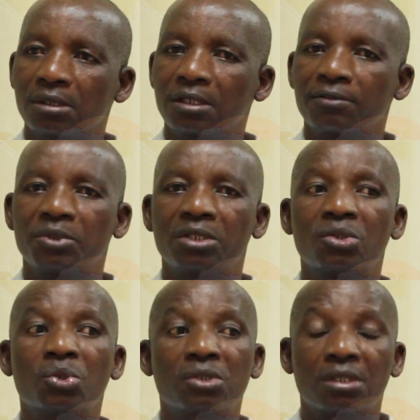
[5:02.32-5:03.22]
and government
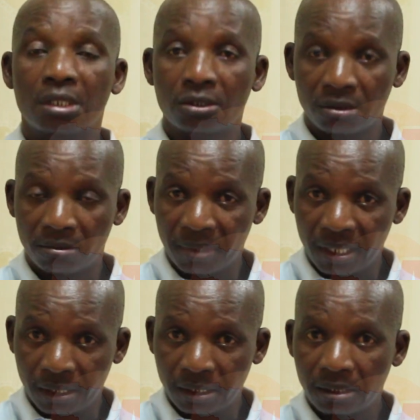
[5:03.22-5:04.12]
endorsed an action
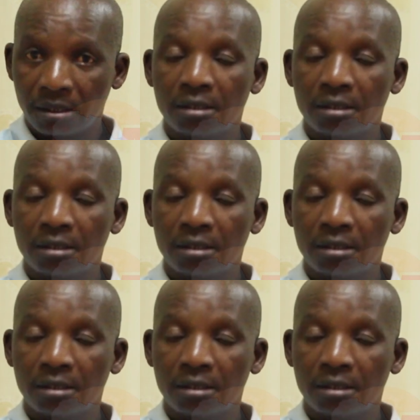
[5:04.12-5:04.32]
plan